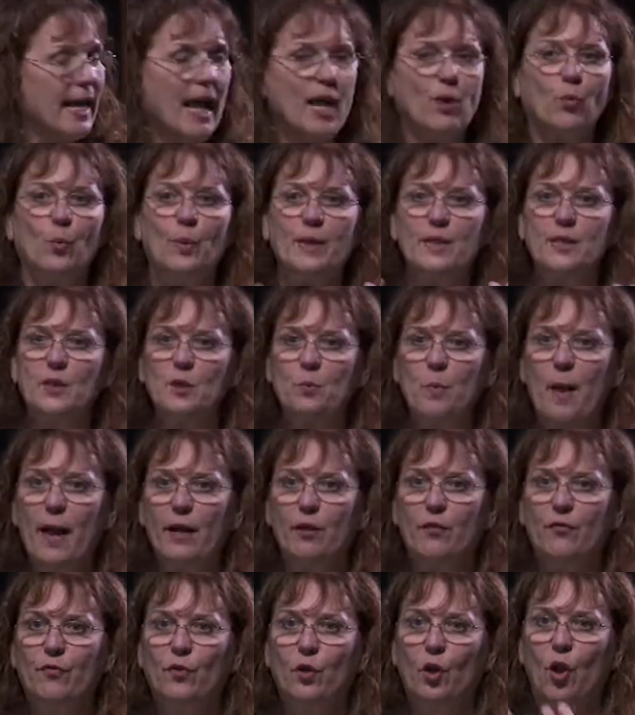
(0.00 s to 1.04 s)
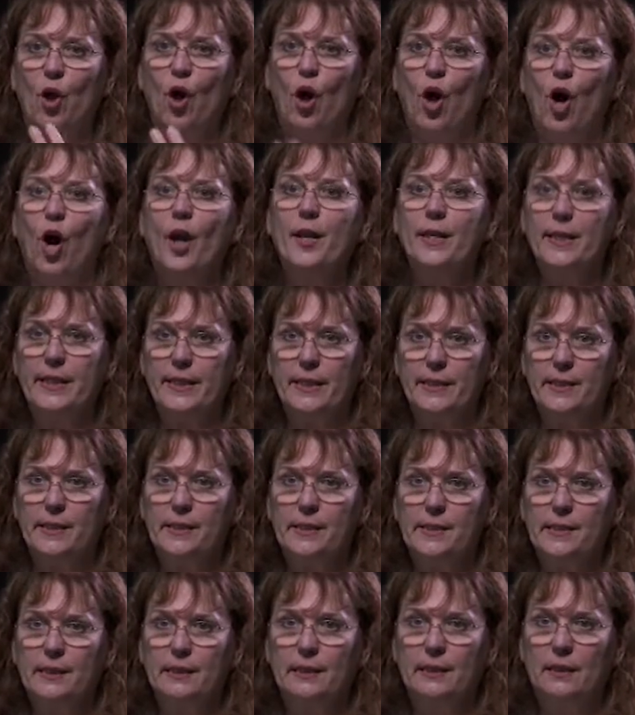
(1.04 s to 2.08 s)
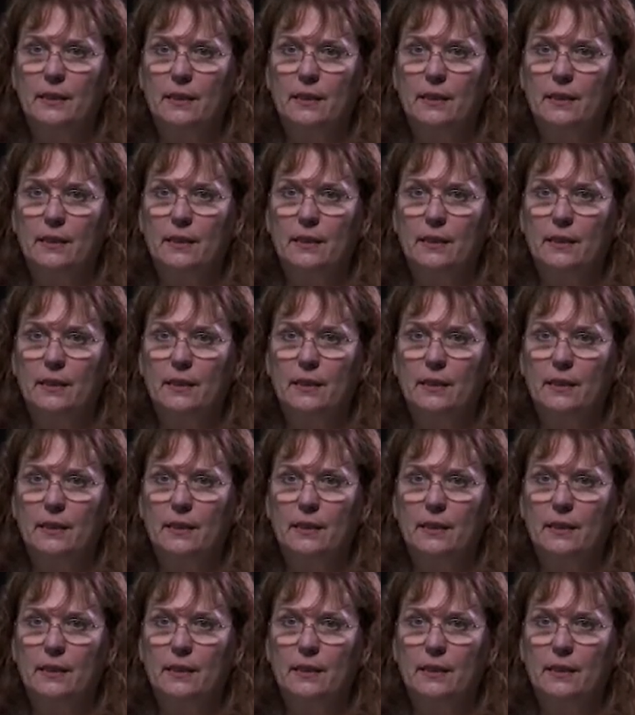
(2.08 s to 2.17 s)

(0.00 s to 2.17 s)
a respectful audience.